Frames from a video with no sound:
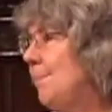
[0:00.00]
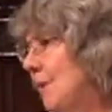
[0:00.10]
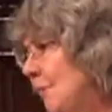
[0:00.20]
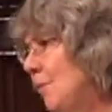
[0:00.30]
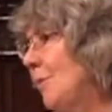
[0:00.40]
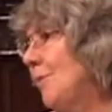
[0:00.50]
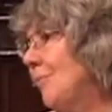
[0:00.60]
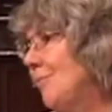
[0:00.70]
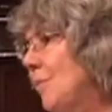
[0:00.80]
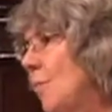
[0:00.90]
people
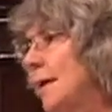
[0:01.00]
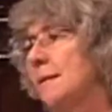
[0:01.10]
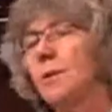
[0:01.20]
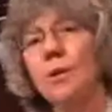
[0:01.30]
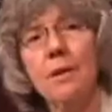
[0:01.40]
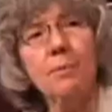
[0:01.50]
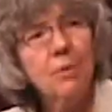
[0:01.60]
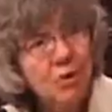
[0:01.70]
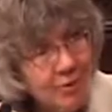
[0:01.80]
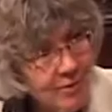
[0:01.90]
what is good and
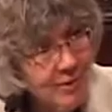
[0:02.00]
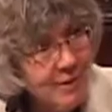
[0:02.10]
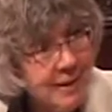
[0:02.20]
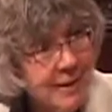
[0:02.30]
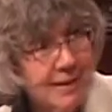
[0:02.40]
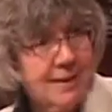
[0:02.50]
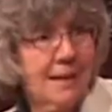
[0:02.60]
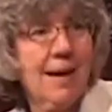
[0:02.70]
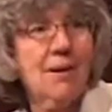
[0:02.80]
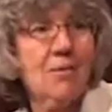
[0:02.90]
beautiful in this
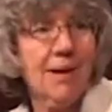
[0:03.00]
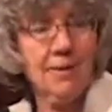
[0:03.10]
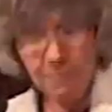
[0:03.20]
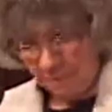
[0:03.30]
country